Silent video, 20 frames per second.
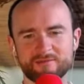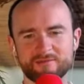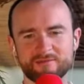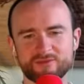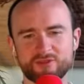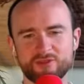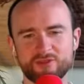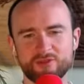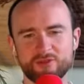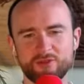
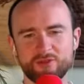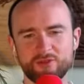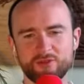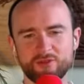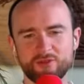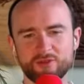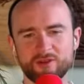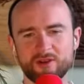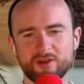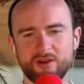
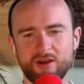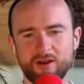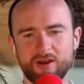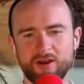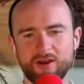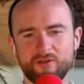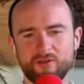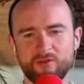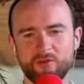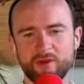
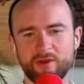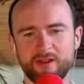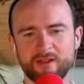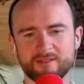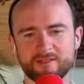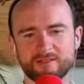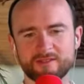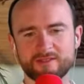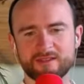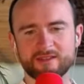2.5
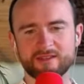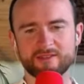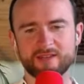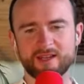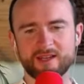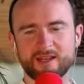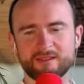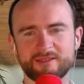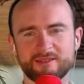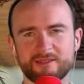weeks since I
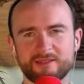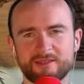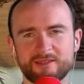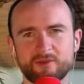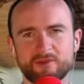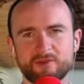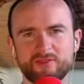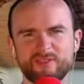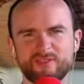last did one